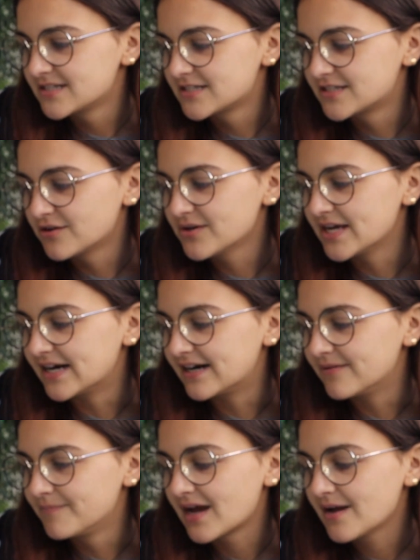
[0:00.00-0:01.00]
So
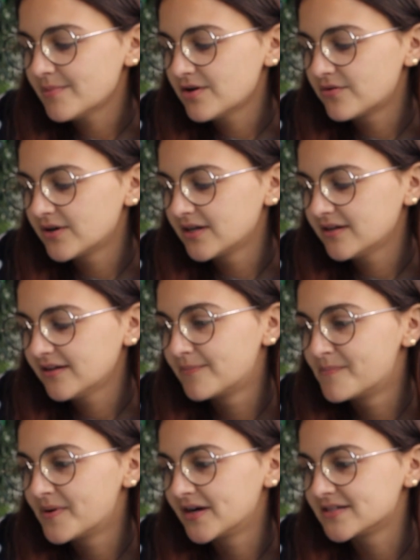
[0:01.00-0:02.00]
yeah, I'm annoyed,
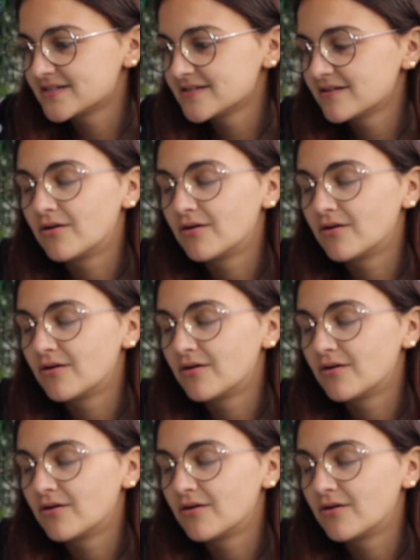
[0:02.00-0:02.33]
but